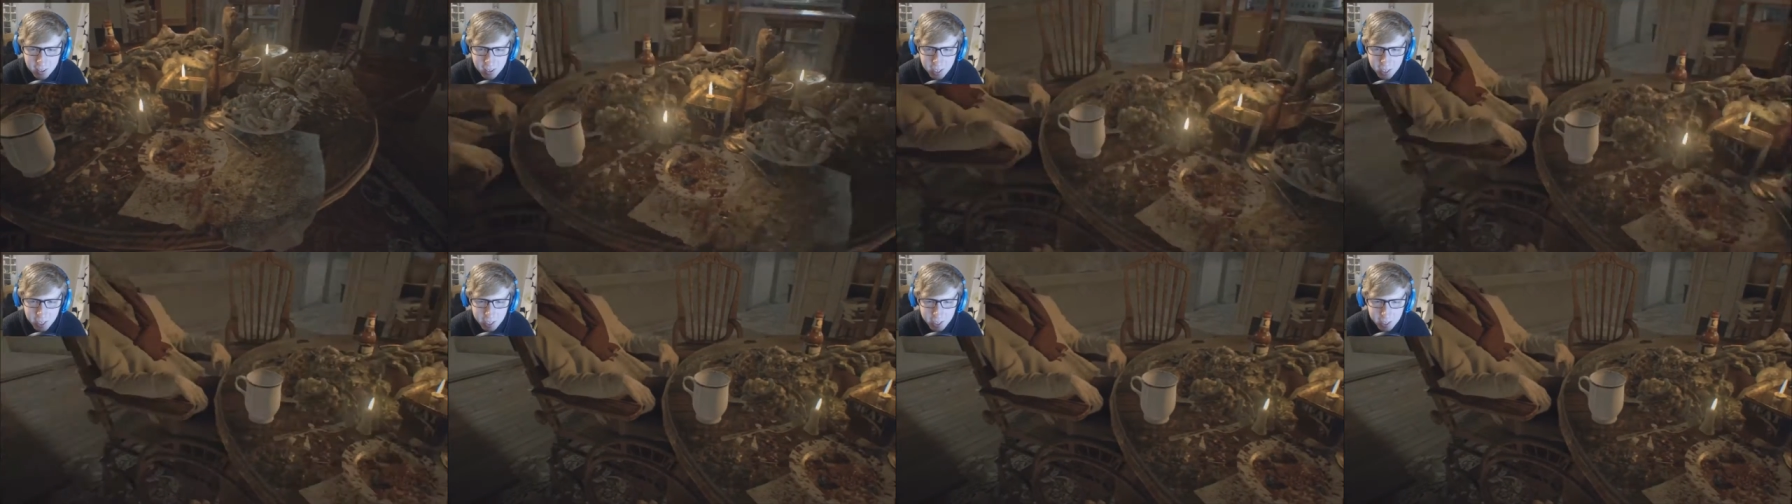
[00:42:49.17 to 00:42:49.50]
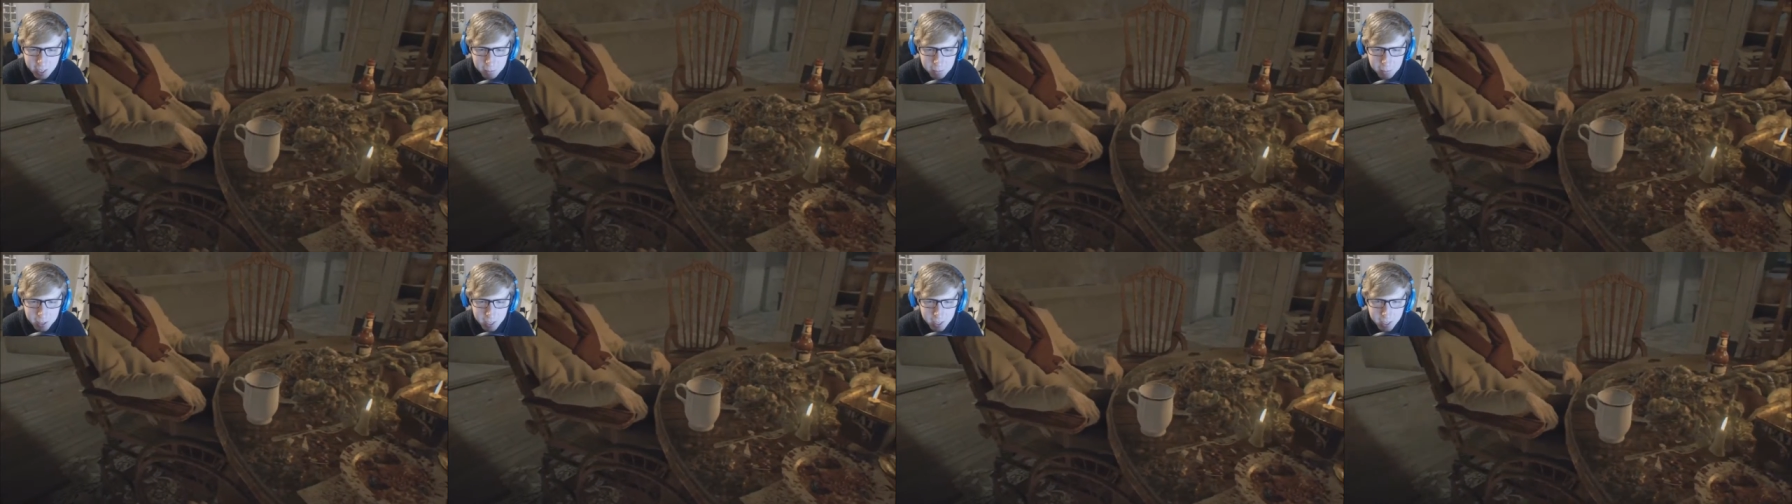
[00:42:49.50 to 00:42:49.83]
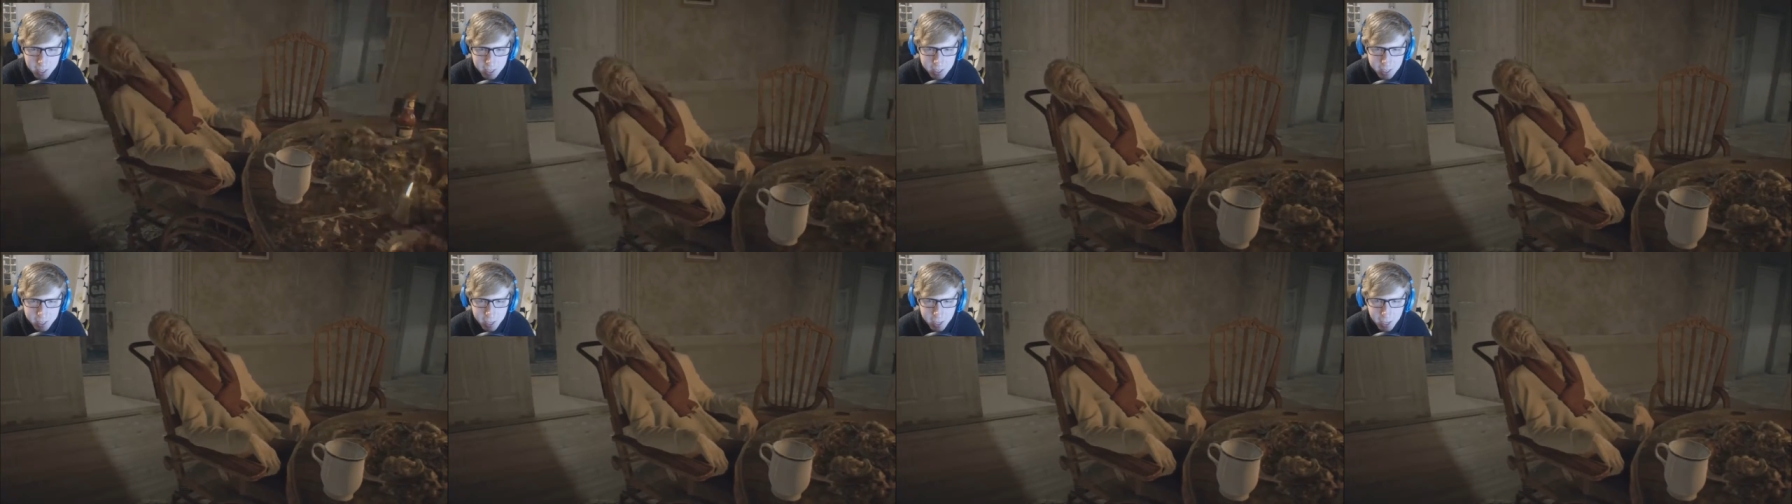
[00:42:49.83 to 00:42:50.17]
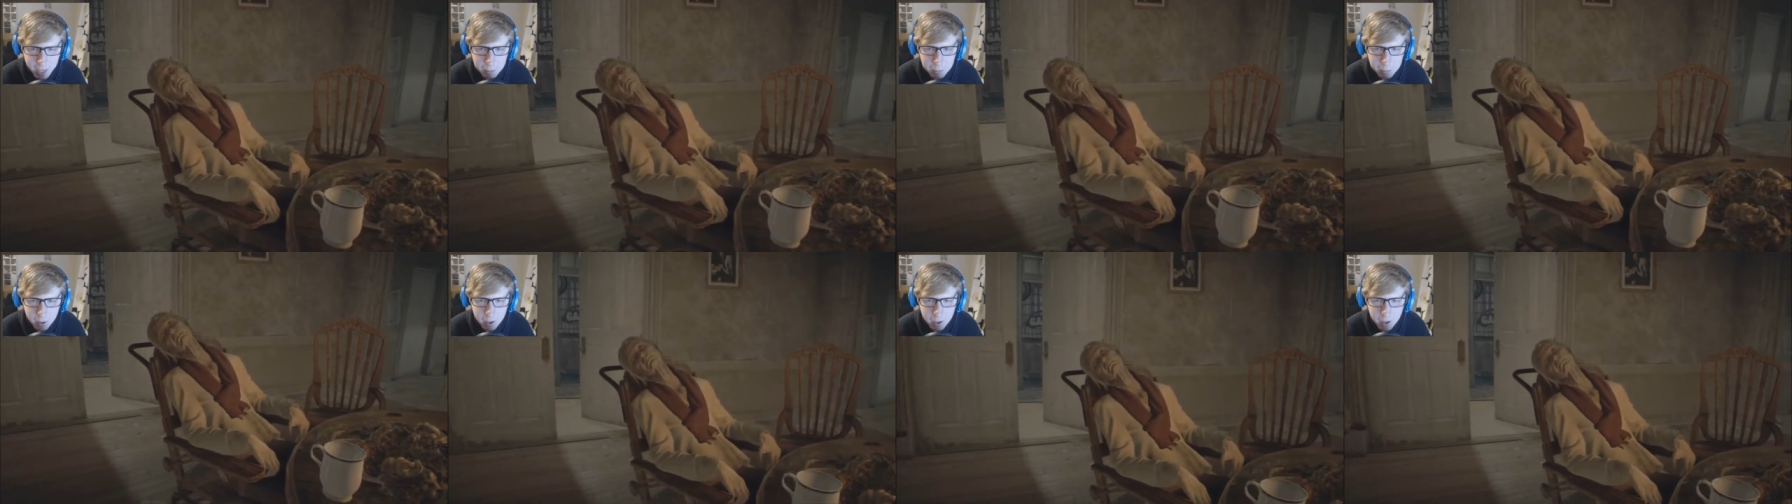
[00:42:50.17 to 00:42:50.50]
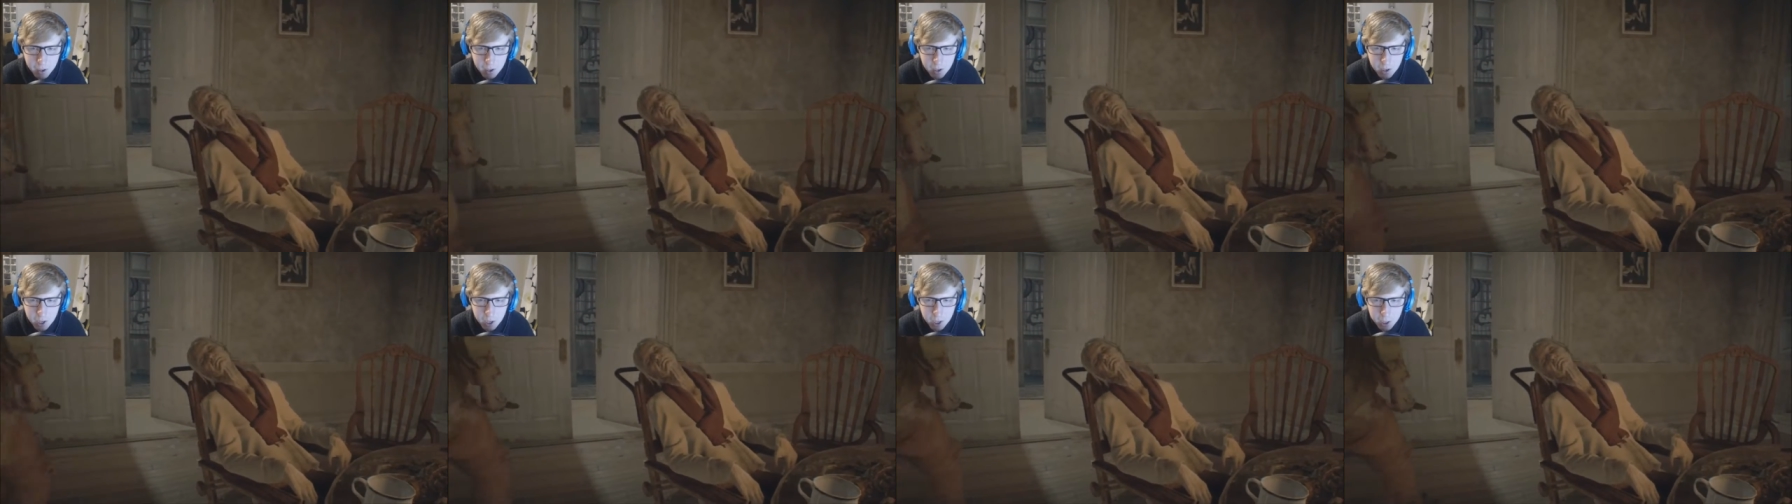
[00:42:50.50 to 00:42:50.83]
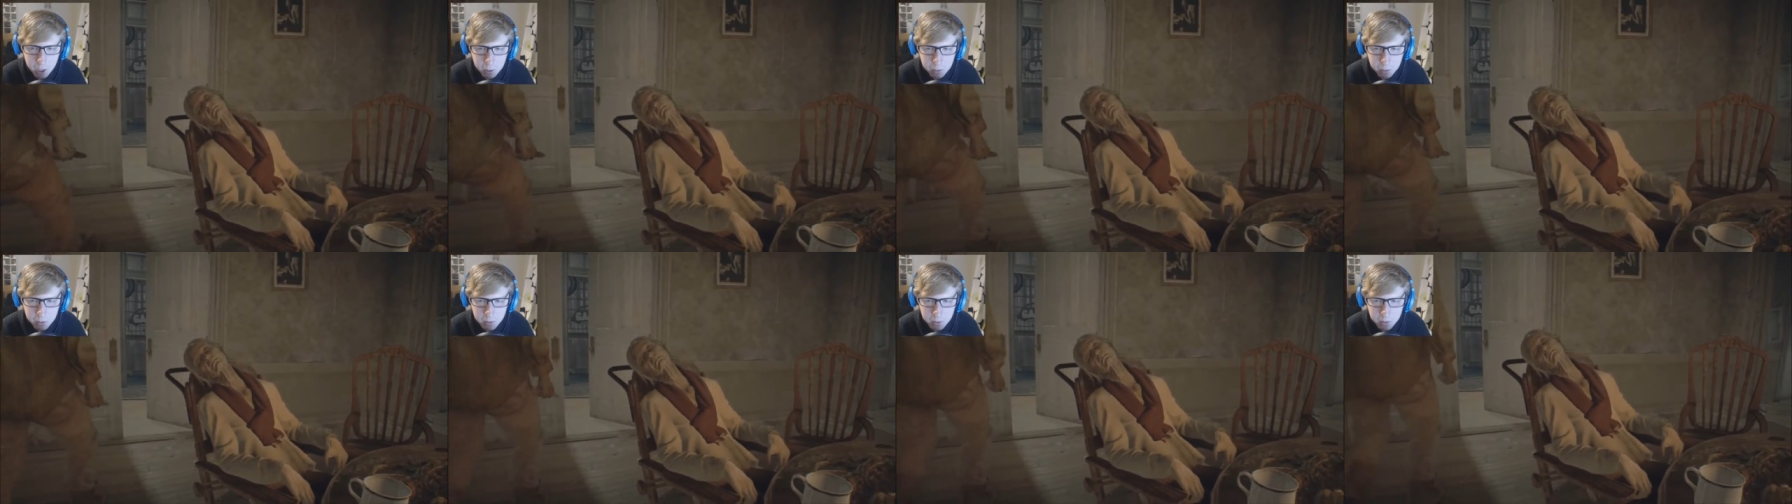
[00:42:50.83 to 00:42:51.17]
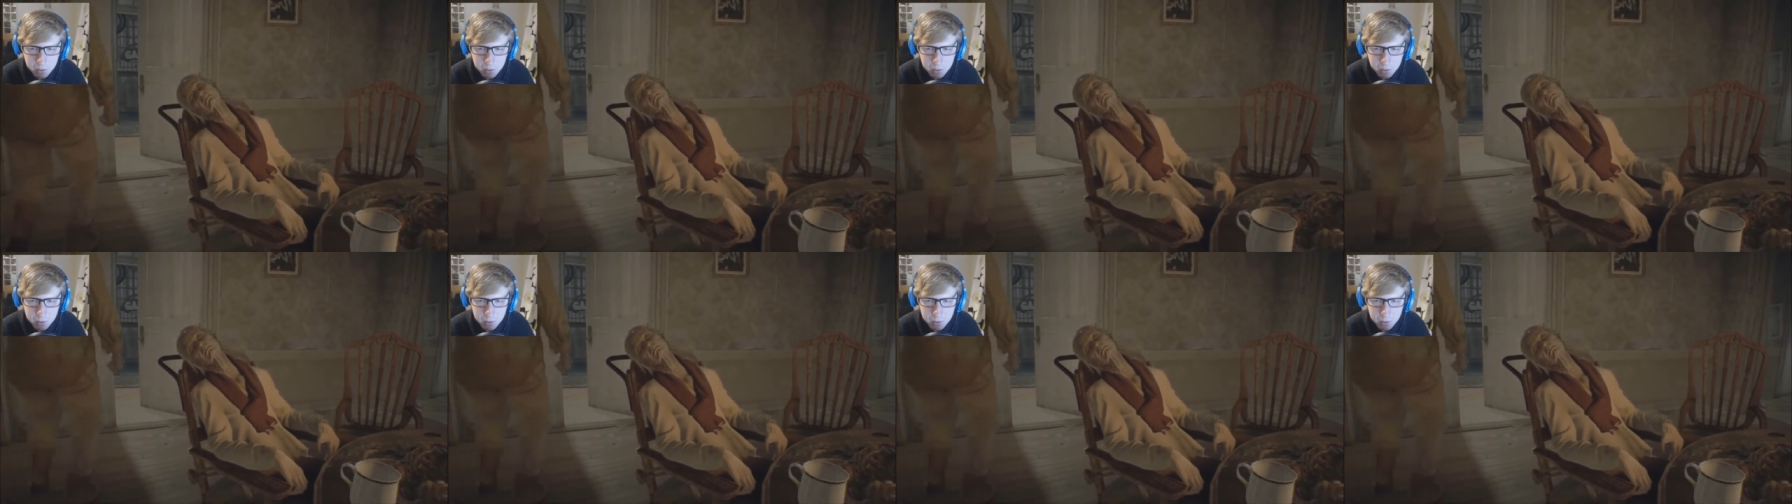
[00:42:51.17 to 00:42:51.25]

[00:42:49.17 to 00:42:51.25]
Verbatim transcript: I am gonna escape. Oh,